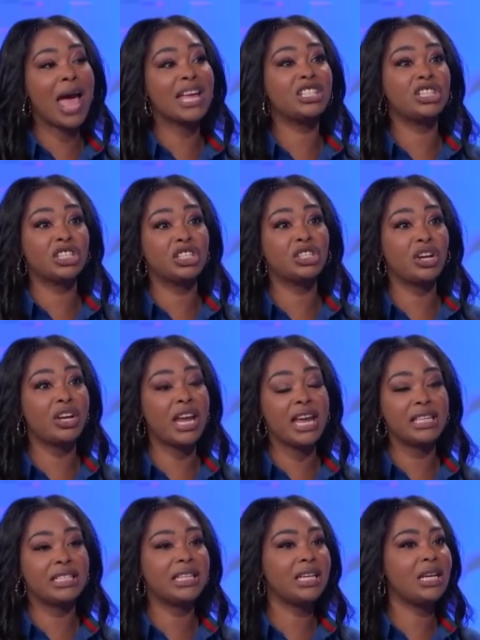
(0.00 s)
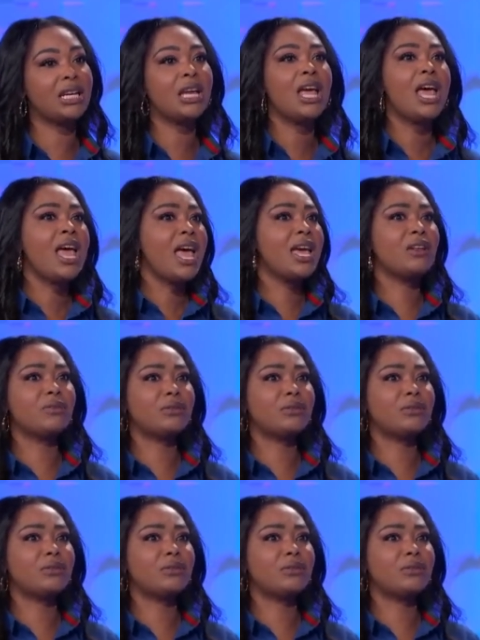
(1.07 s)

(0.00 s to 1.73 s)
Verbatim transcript: I had just turned 18. And it